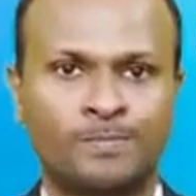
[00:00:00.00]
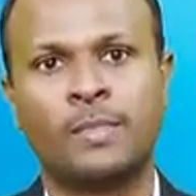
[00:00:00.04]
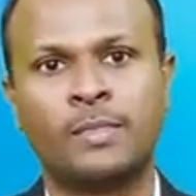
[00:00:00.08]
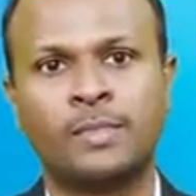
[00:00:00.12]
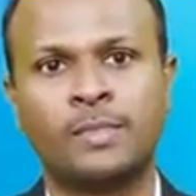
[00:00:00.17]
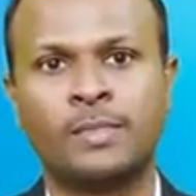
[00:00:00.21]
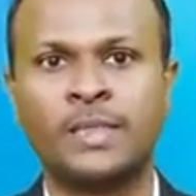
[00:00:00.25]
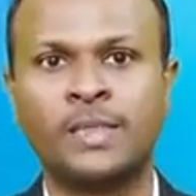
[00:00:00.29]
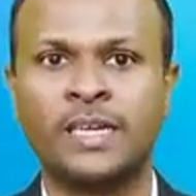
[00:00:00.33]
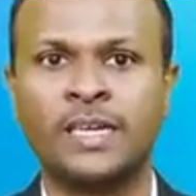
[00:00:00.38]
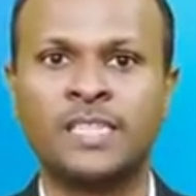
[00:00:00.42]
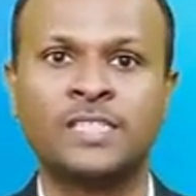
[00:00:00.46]

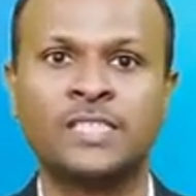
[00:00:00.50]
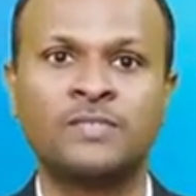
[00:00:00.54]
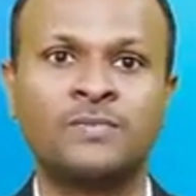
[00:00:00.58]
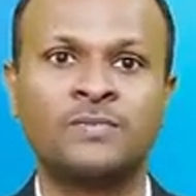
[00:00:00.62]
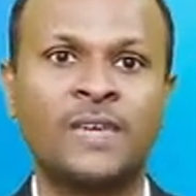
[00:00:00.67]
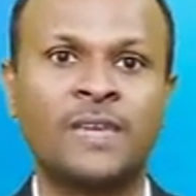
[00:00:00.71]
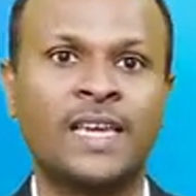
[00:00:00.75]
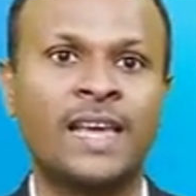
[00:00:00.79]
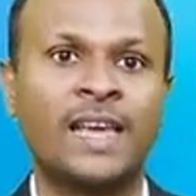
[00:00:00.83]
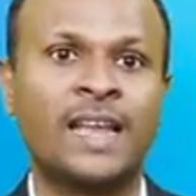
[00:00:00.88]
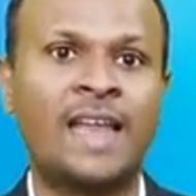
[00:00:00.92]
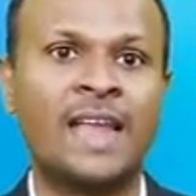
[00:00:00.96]
Thus,
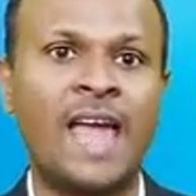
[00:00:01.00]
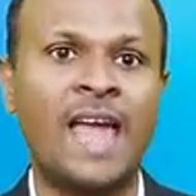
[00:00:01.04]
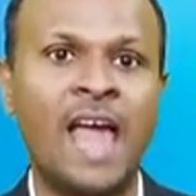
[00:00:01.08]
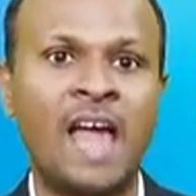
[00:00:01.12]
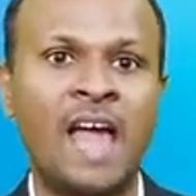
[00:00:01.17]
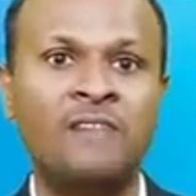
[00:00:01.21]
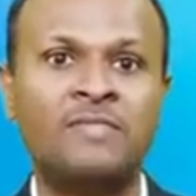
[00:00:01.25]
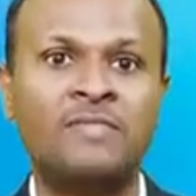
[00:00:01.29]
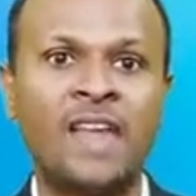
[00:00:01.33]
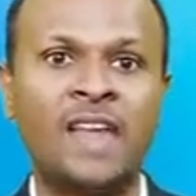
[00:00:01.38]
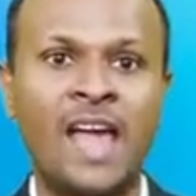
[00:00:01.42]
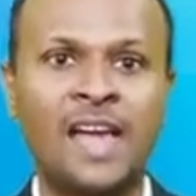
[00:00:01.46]
we can
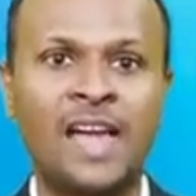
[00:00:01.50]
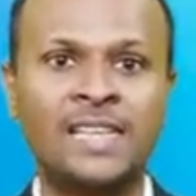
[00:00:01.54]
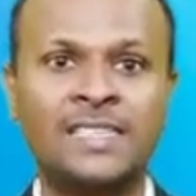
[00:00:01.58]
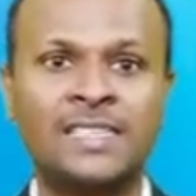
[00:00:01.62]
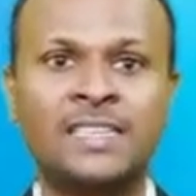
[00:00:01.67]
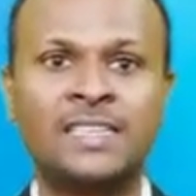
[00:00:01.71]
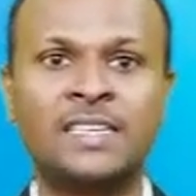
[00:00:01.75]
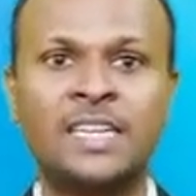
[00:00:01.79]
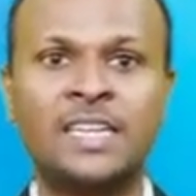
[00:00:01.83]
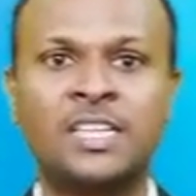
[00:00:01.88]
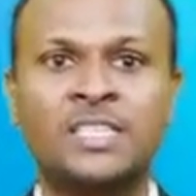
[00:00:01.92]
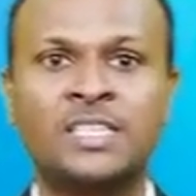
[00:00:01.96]
have the
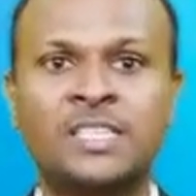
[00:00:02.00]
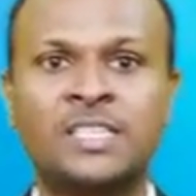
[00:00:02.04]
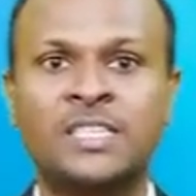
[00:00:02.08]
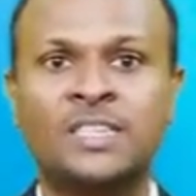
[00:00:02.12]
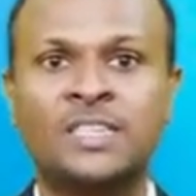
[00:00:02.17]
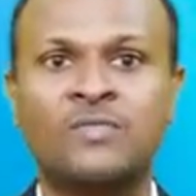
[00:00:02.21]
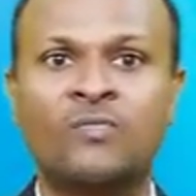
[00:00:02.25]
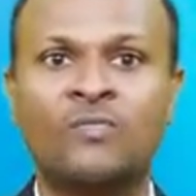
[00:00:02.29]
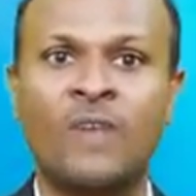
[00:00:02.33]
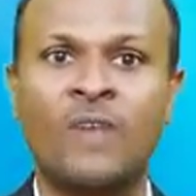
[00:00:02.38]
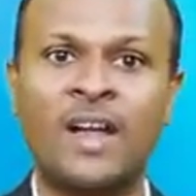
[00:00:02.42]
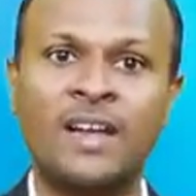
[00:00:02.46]
acceleration
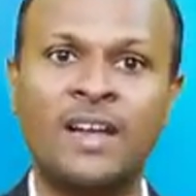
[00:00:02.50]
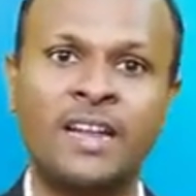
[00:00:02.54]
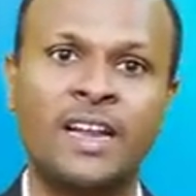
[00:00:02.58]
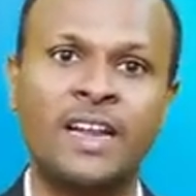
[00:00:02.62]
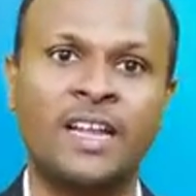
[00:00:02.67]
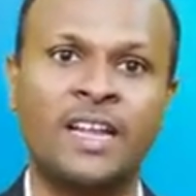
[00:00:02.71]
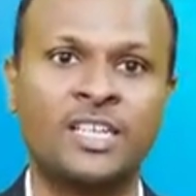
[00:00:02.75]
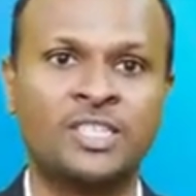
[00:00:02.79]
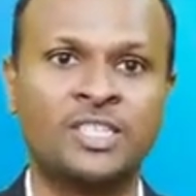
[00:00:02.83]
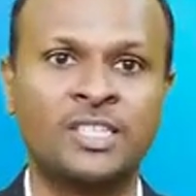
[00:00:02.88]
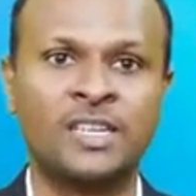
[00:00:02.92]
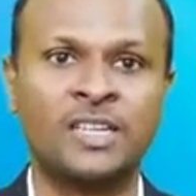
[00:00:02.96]
in one
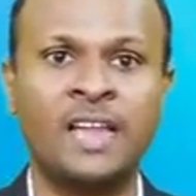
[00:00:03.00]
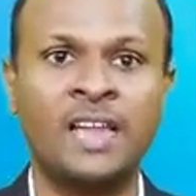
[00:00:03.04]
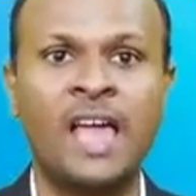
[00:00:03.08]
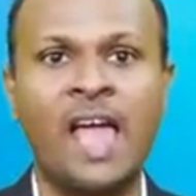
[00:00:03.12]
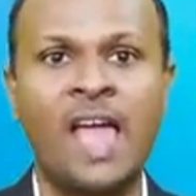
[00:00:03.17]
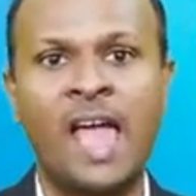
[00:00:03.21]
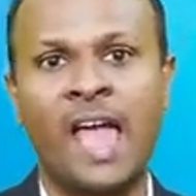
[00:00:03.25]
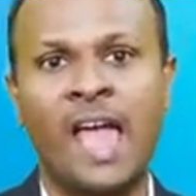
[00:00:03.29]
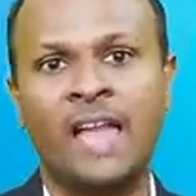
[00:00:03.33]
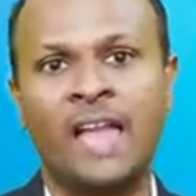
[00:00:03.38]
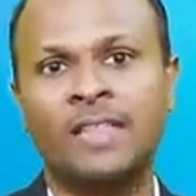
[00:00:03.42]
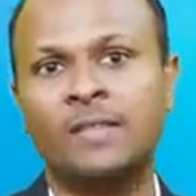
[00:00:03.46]
direction
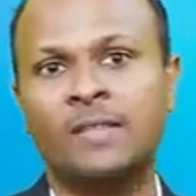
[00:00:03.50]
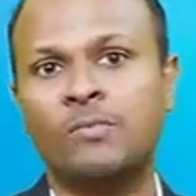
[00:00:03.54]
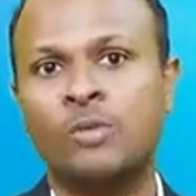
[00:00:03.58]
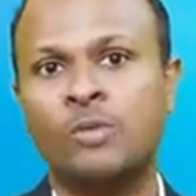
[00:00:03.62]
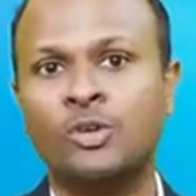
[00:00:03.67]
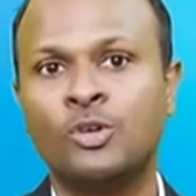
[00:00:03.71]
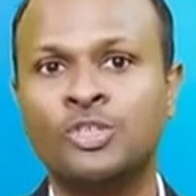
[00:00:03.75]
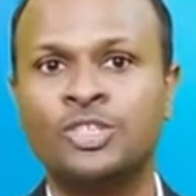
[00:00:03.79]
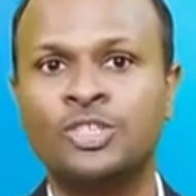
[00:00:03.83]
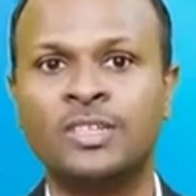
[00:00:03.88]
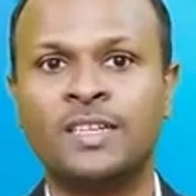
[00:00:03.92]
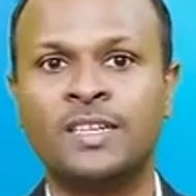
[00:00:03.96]
and the
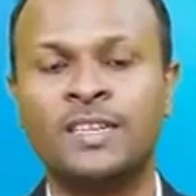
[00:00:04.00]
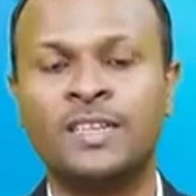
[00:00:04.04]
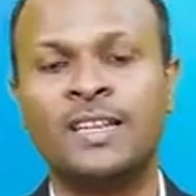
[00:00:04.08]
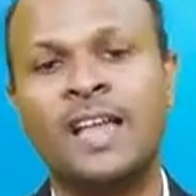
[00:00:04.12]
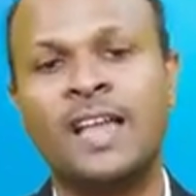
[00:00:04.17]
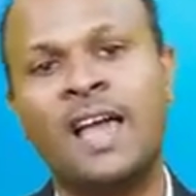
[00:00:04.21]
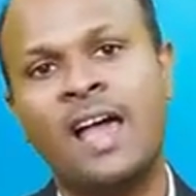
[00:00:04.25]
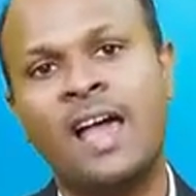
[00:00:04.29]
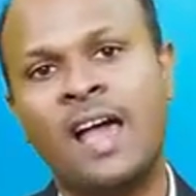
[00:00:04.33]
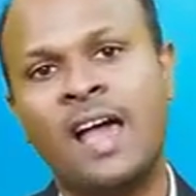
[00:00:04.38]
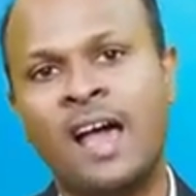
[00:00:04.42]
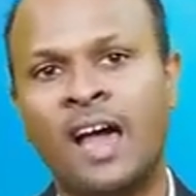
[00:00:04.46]
motion in
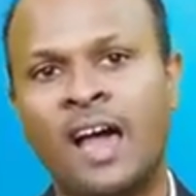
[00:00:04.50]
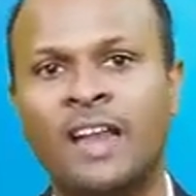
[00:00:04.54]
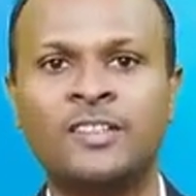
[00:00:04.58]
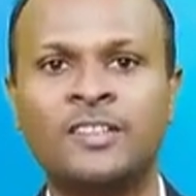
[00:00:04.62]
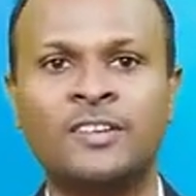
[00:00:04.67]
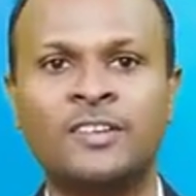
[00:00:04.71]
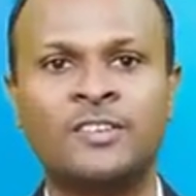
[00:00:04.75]
another